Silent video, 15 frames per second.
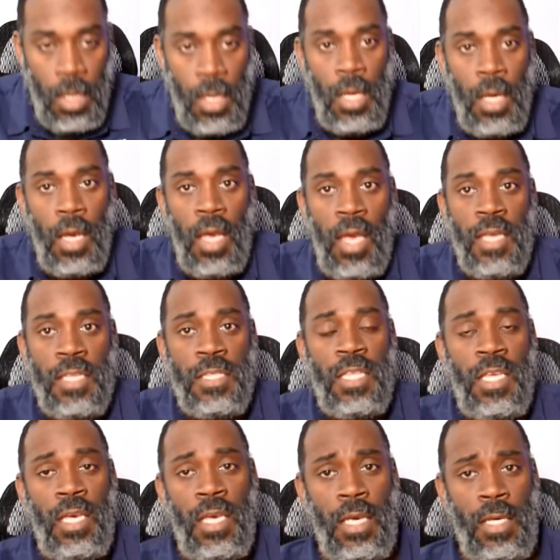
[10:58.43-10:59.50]
And
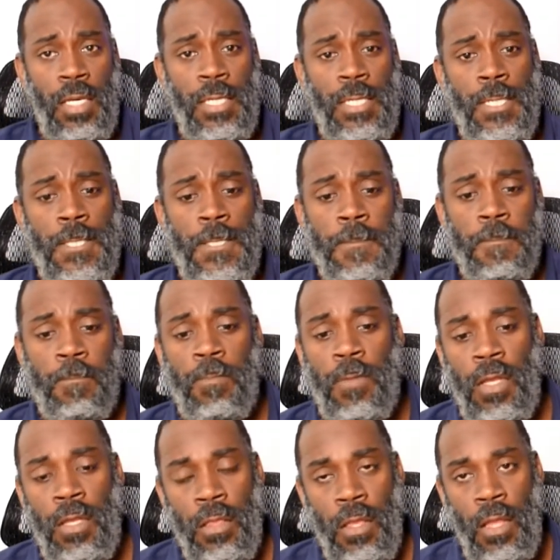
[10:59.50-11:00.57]
then
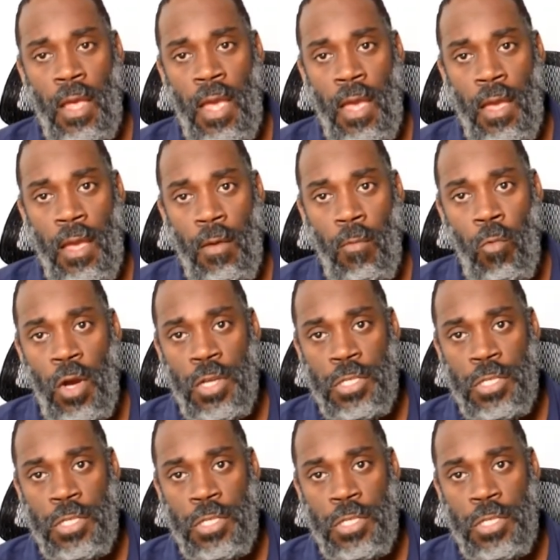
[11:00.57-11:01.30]
once you